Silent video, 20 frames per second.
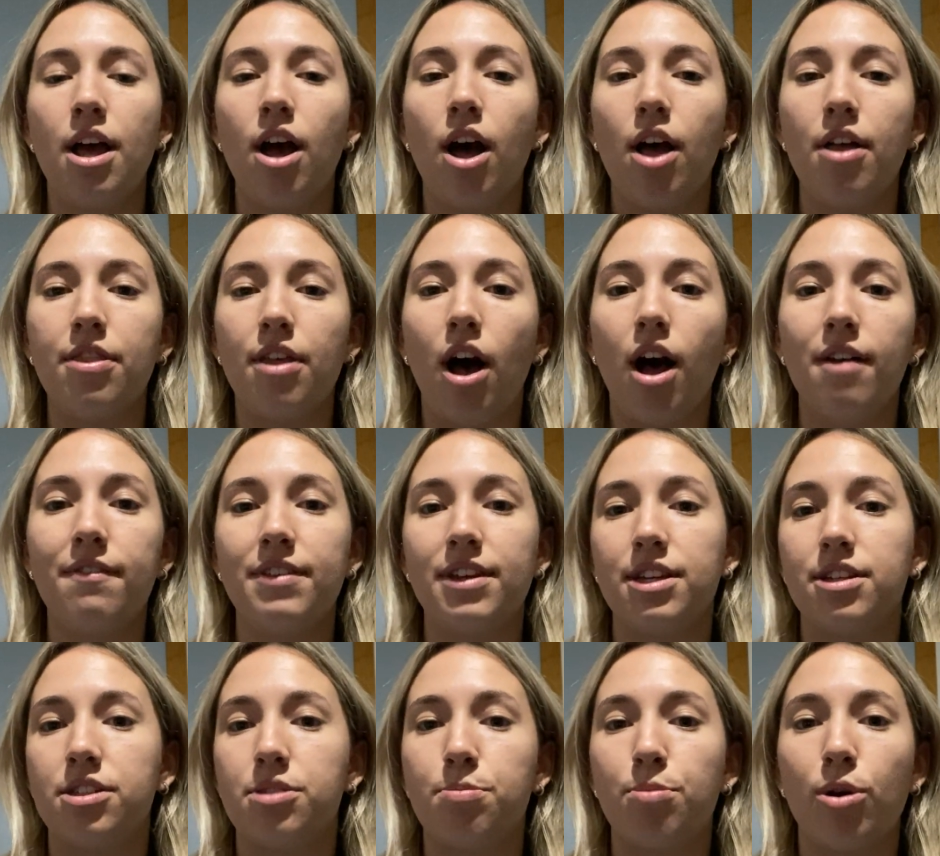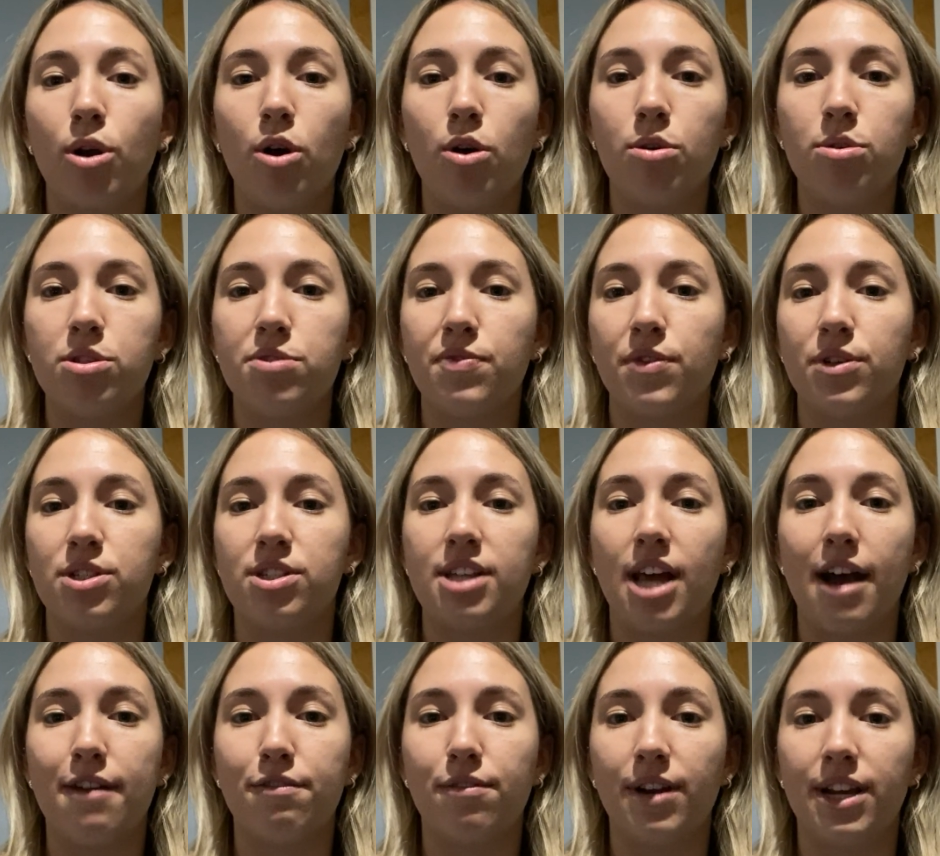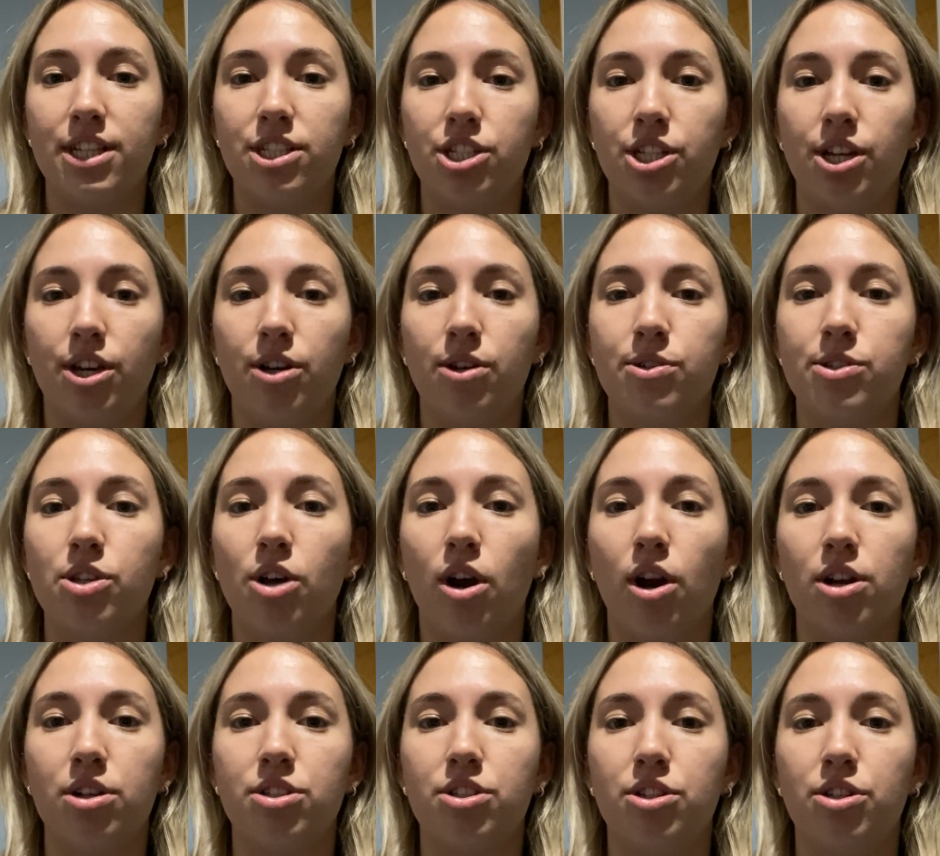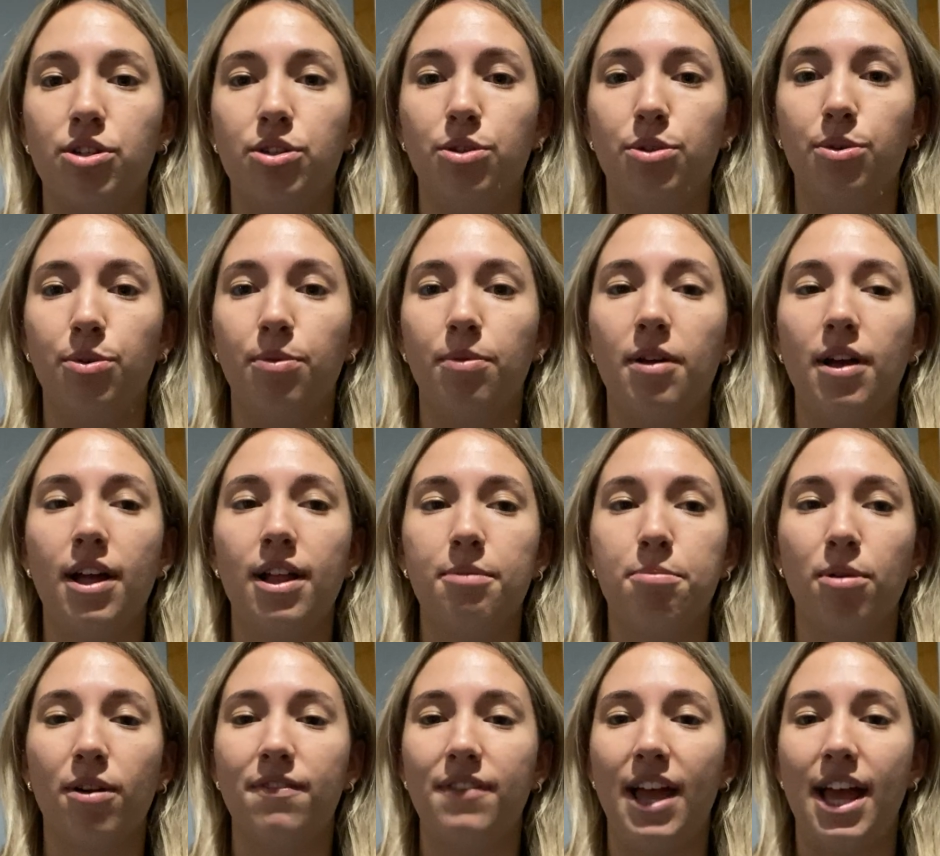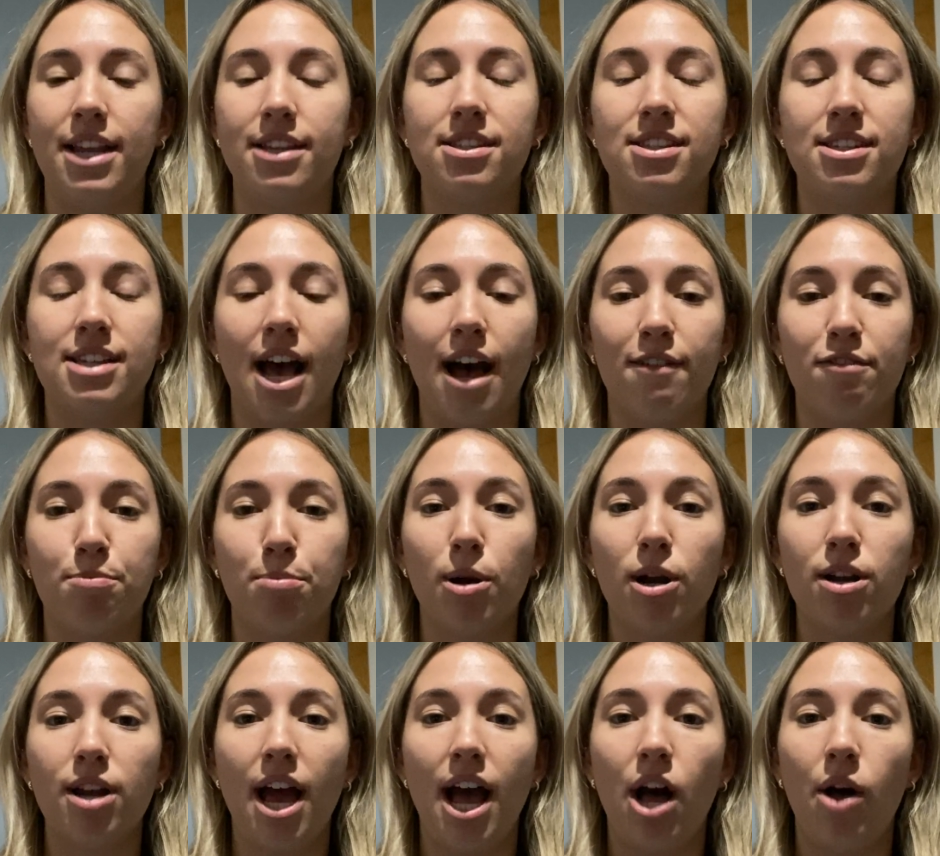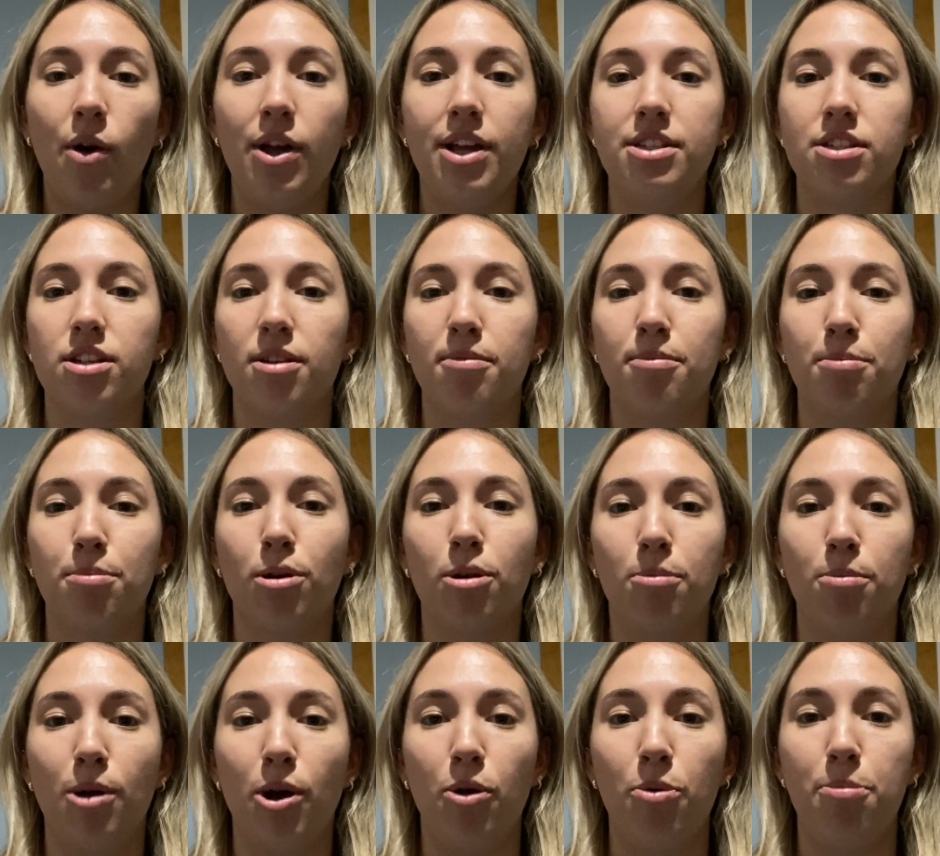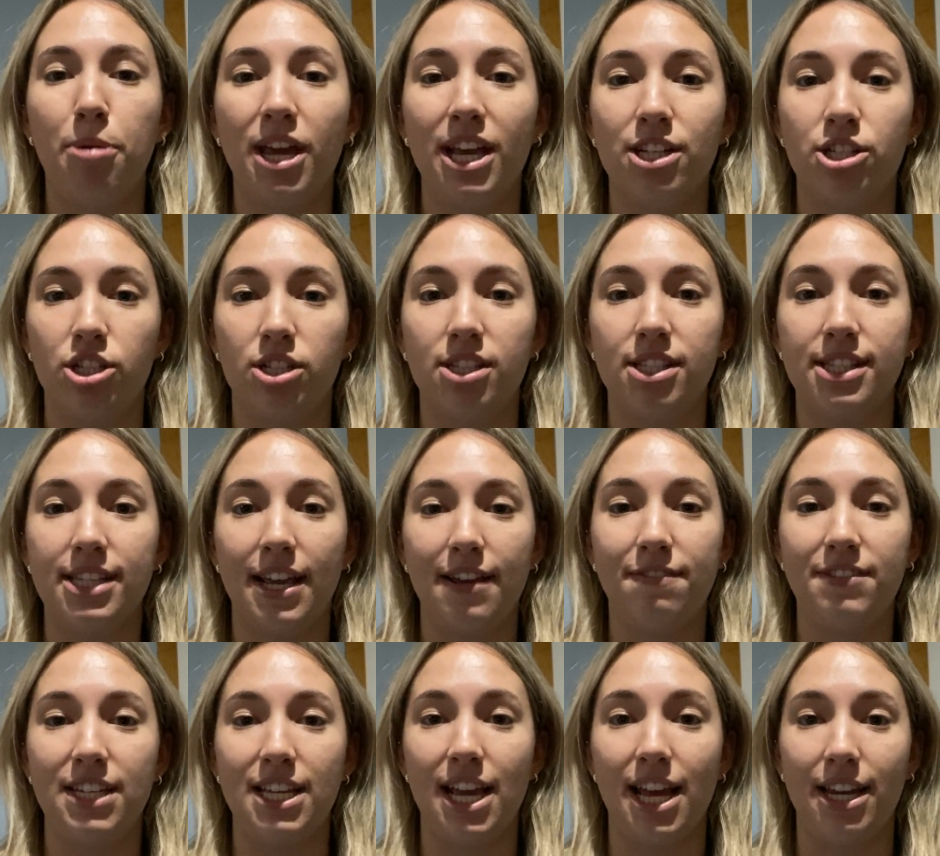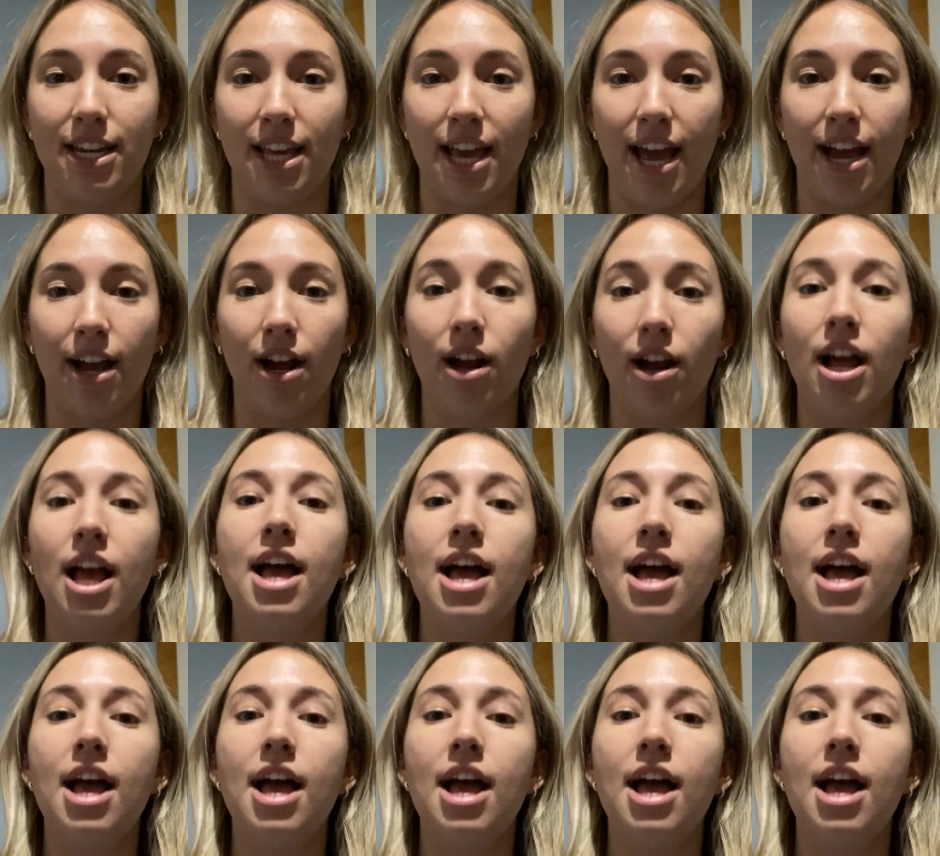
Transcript: The obvious pros for staff ratios are to prevent staff burnout and to promote patient safety and care.